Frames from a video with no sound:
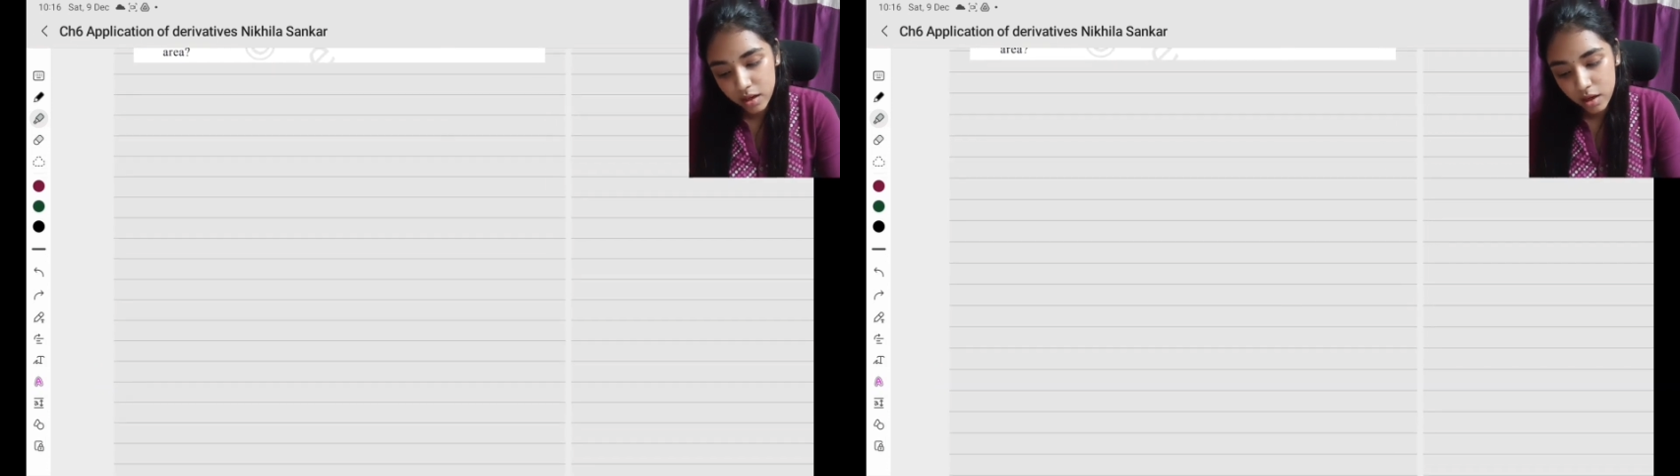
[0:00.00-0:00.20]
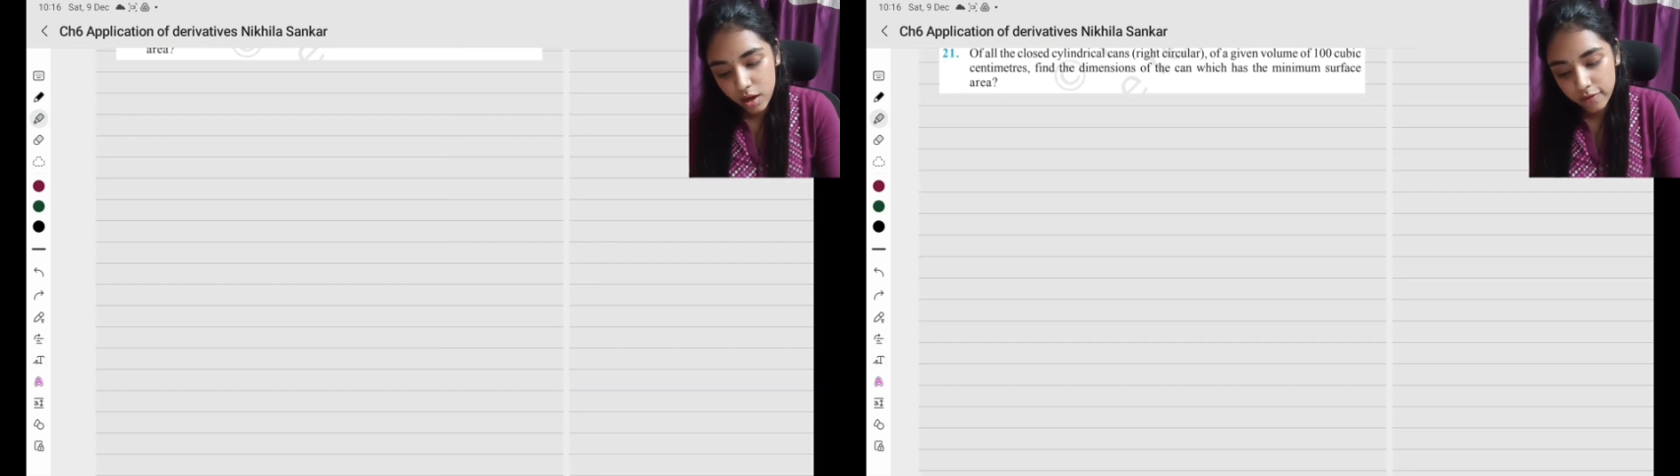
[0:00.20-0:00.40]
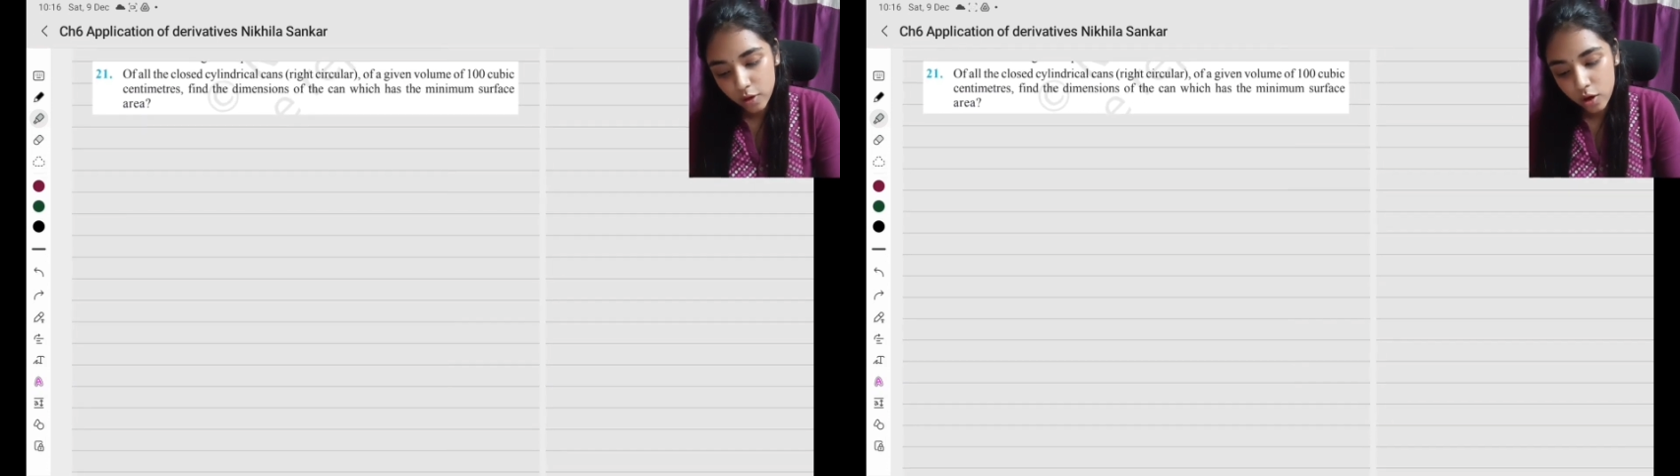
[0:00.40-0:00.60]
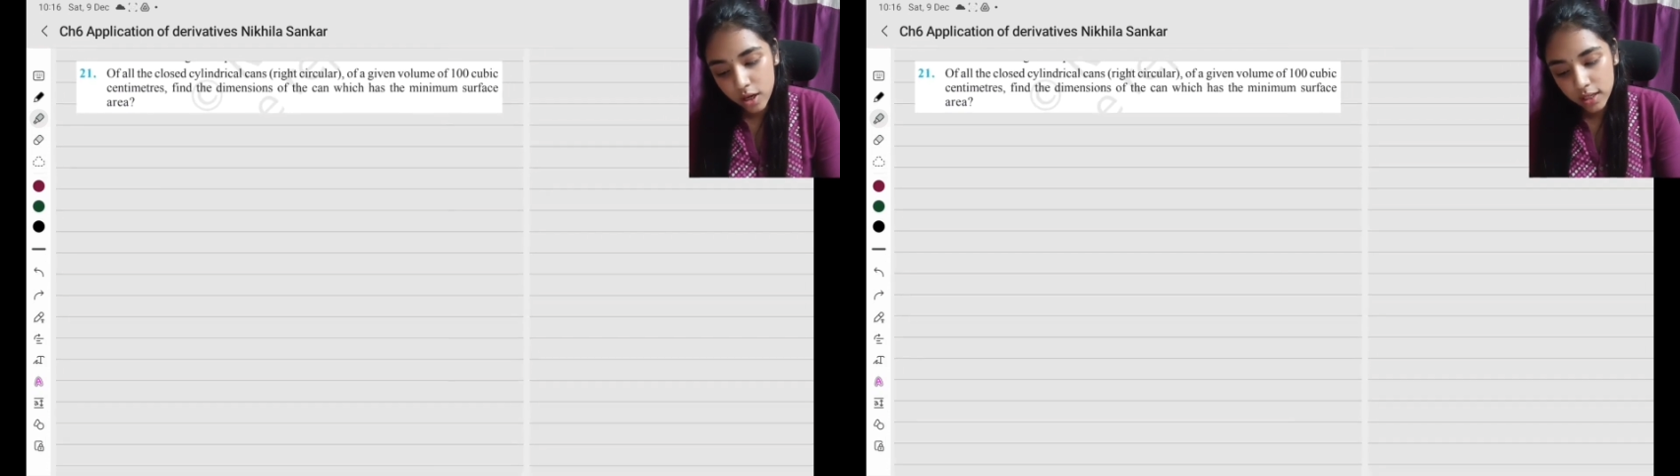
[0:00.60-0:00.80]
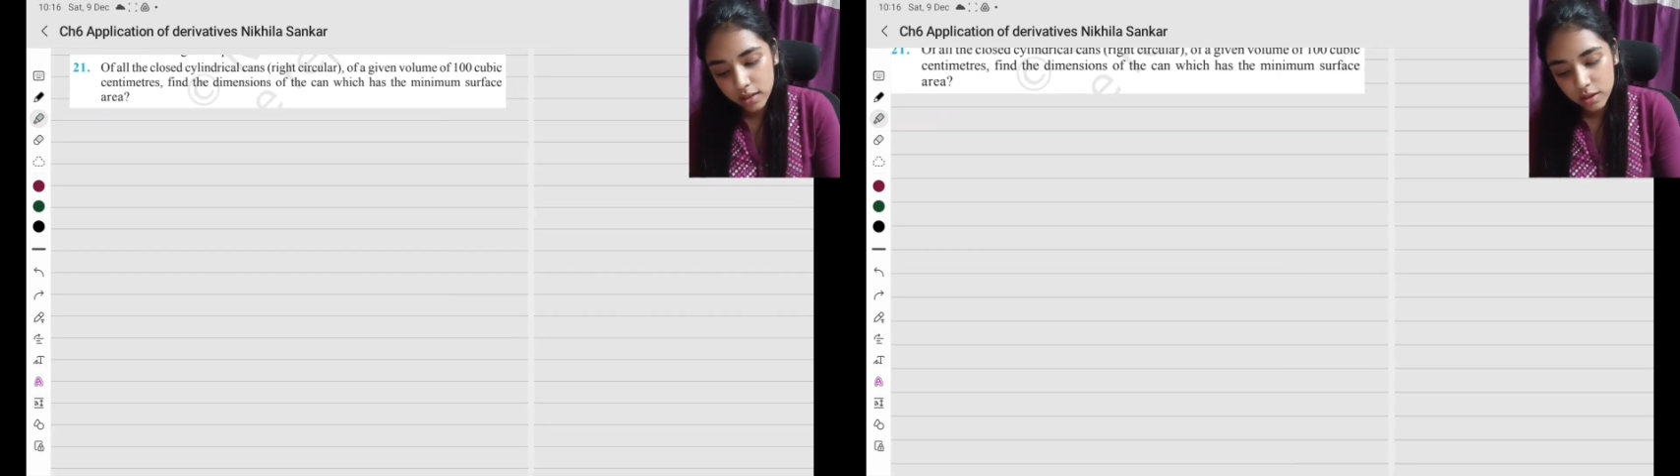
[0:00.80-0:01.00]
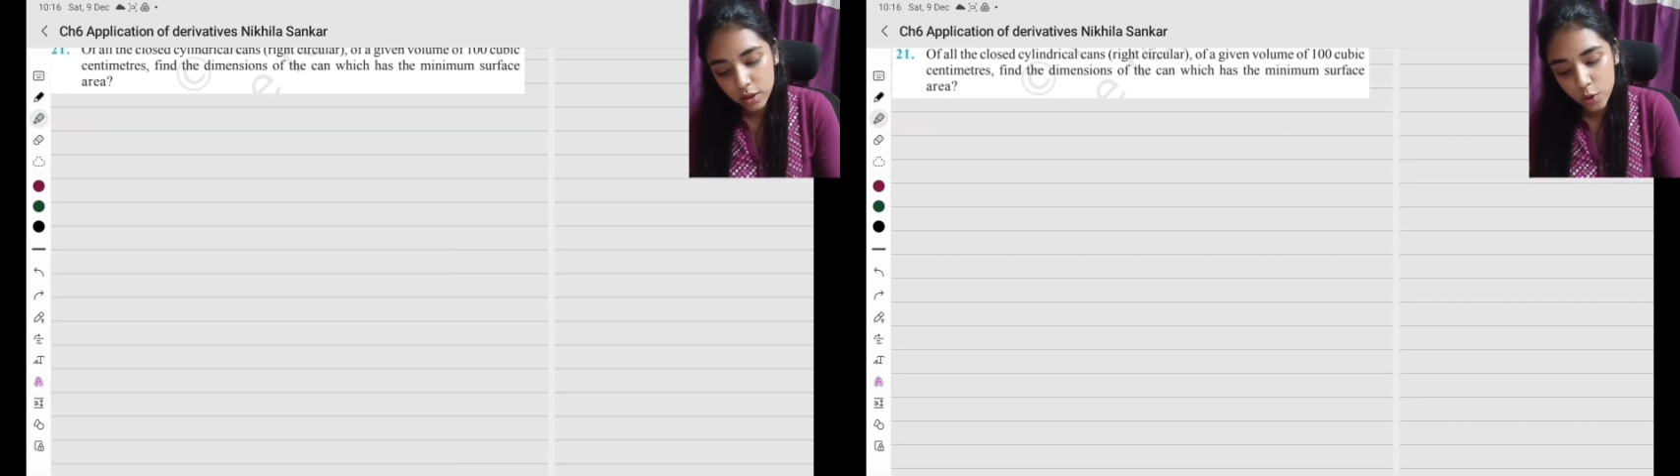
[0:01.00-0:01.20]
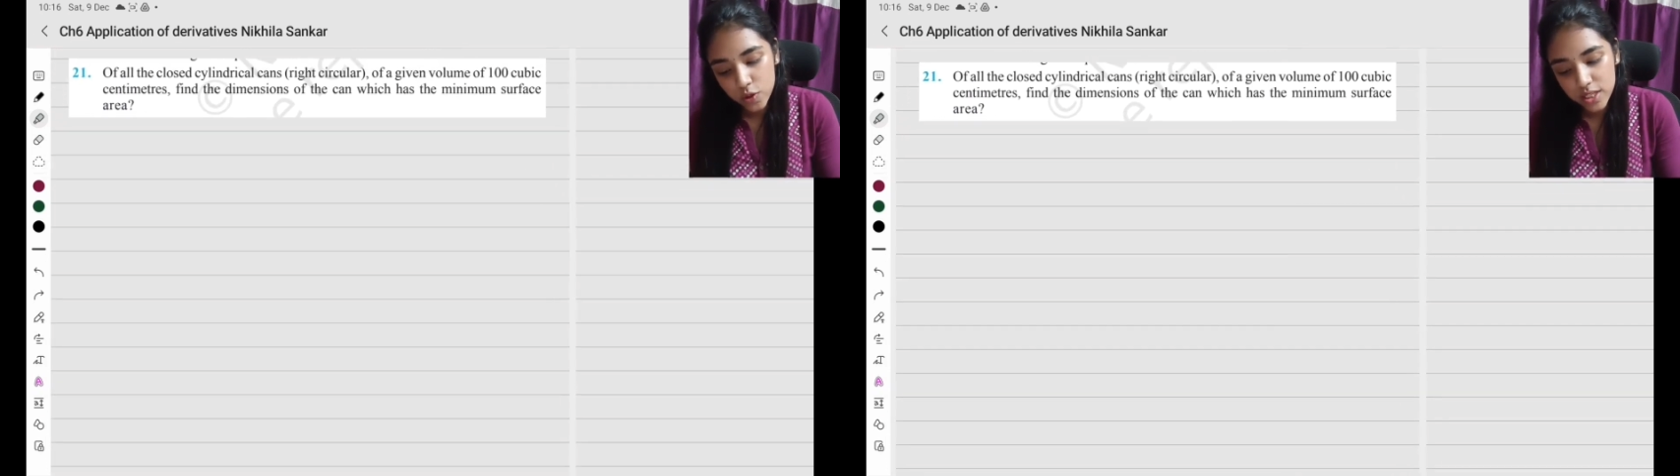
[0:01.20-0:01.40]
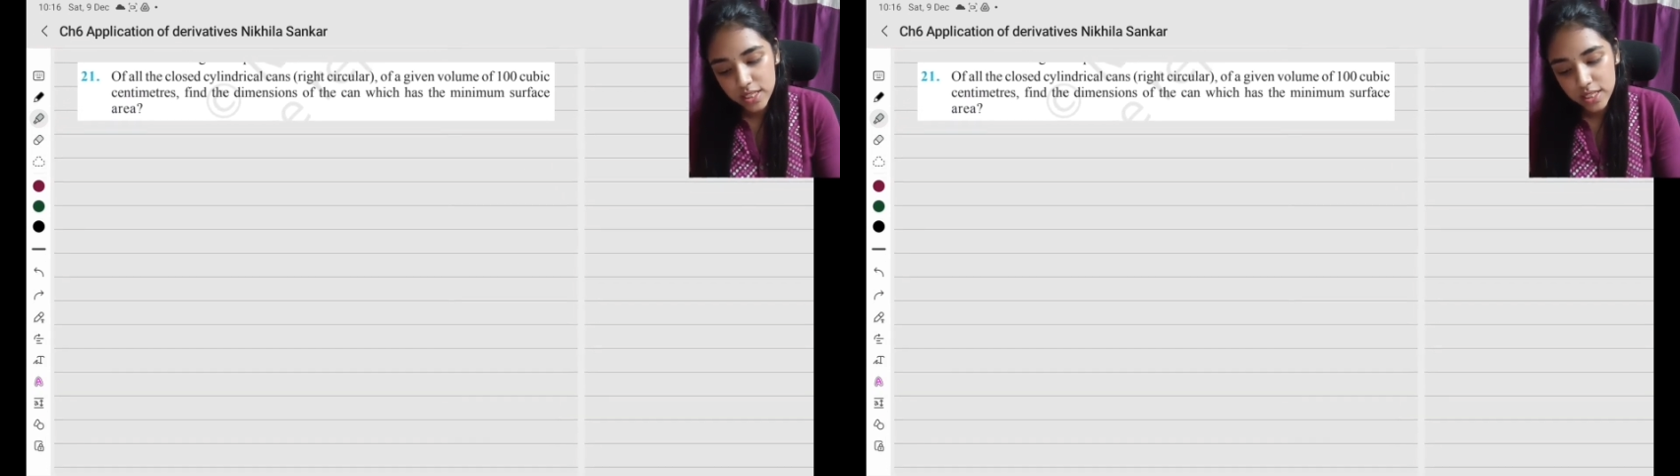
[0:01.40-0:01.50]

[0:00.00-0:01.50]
Of all closed